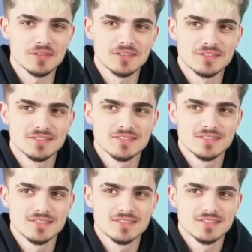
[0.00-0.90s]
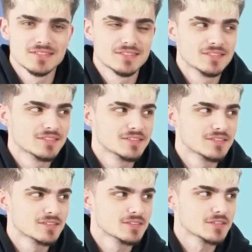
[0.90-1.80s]
but...
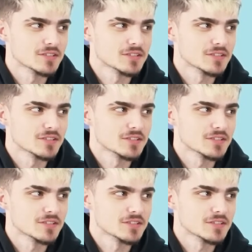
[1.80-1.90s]
What?